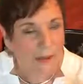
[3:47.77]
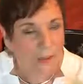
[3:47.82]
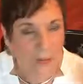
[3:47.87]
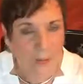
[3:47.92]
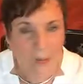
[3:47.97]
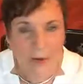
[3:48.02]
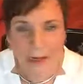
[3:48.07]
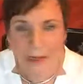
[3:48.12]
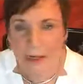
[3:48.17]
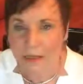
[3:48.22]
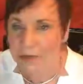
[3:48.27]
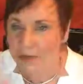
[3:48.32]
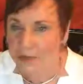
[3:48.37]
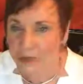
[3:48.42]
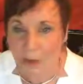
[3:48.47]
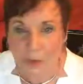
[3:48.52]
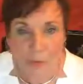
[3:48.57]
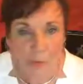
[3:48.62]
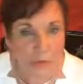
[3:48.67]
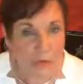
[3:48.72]
we
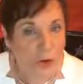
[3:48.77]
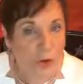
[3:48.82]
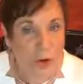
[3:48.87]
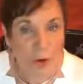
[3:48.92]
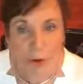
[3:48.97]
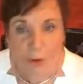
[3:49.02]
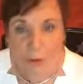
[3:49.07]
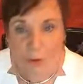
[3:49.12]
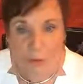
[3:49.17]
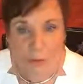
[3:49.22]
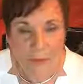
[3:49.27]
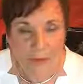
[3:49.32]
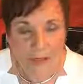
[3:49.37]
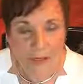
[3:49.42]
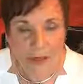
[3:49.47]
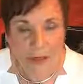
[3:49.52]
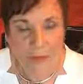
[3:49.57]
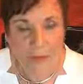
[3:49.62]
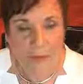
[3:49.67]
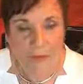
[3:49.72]
don't know, we
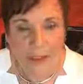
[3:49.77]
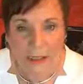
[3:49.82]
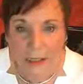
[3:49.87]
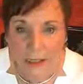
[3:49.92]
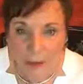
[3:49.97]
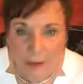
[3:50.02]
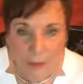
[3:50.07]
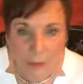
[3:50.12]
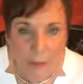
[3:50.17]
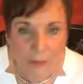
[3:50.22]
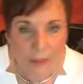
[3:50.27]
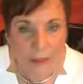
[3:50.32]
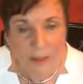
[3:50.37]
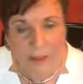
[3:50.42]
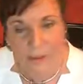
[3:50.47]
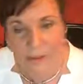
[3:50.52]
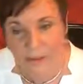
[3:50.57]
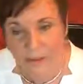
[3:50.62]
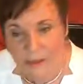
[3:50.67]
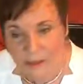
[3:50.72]
don't hear, we
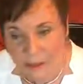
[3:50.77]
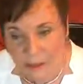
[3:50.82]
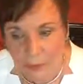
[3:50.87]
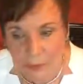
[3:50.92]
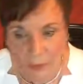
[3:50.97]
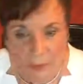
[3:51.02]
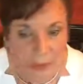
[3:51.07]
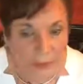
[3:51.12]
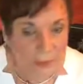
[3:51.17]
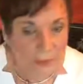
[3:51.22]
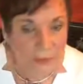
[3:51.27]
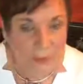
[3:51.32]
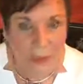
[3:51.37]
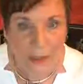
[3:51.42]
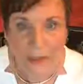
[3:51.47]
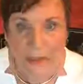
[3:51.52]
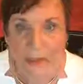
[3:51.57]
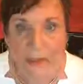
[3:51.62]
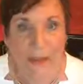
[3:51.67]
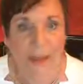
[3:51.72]
don't see, we don't
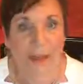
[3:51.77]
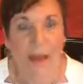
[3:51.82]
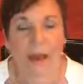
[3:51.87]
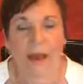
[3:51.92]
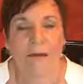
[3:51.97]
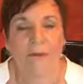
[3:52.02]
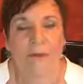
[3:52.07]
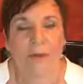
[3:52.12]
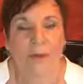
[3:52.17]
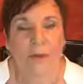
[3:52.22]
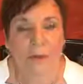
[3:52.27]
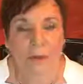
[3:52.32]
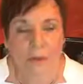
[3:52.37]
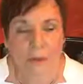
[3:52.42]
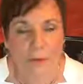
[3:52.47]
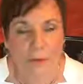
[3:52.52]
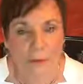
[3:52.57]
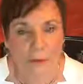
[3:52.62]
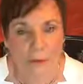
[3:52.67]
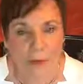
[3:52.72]
have a
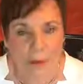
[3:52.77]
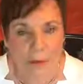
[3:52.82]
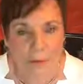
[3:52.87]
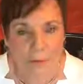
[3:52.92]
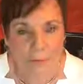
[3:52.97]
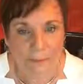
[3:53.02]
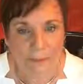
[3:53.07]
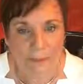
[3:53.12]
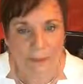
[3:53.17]
clue about.